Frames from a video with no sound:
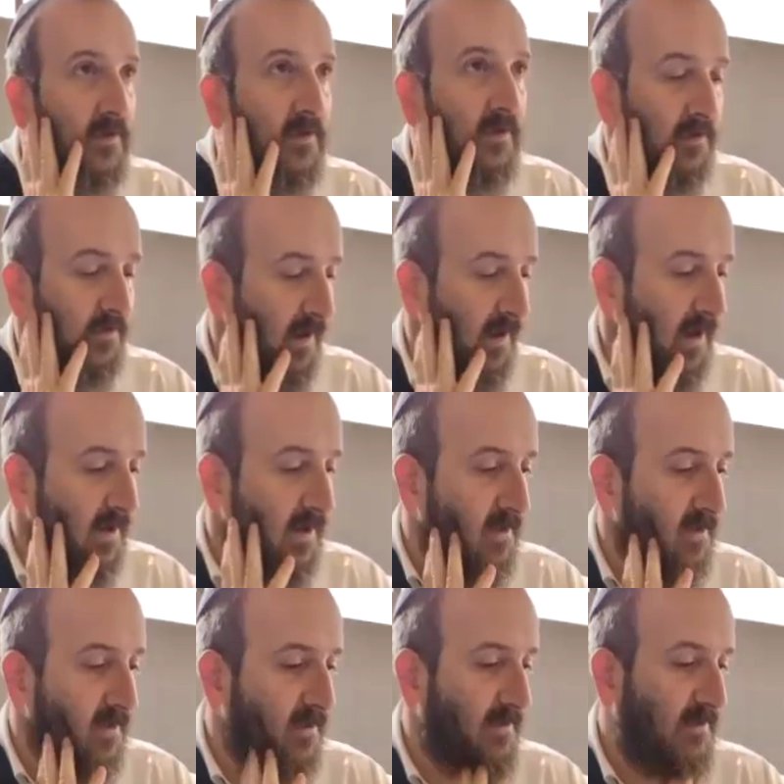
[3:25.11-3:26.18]
or a rock.
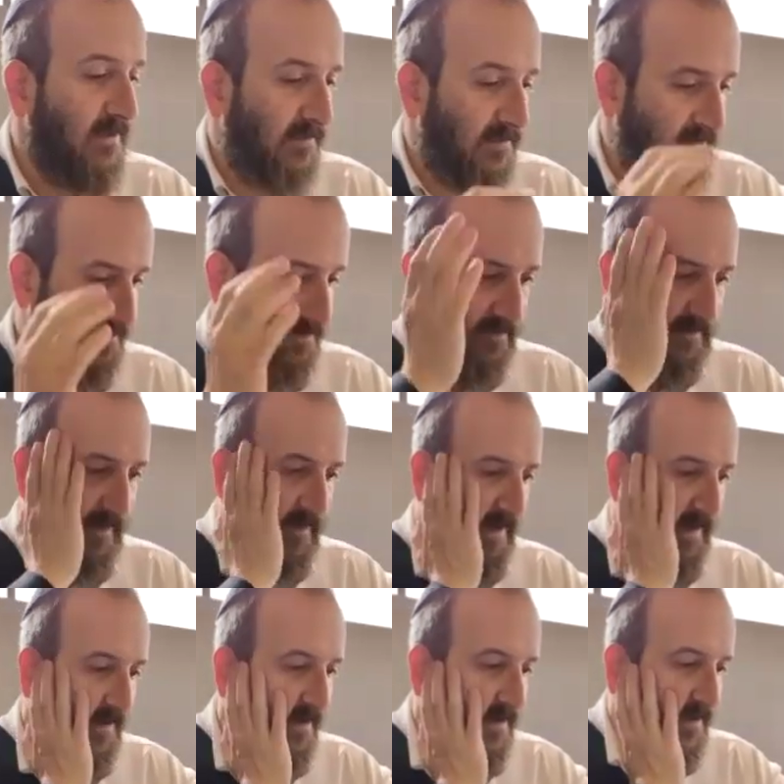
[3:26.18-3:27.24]
Right,
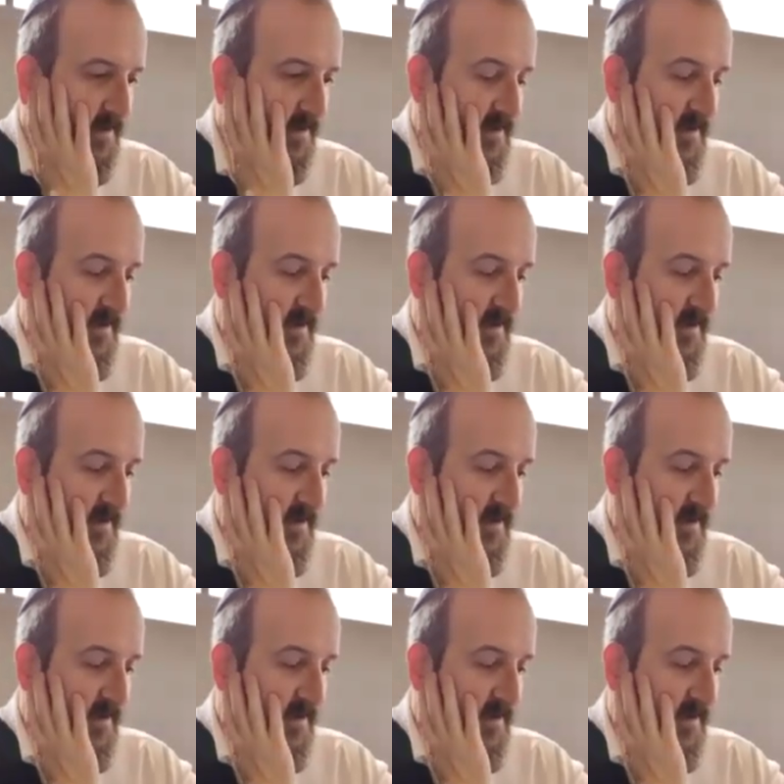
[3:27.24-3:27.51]
Larry?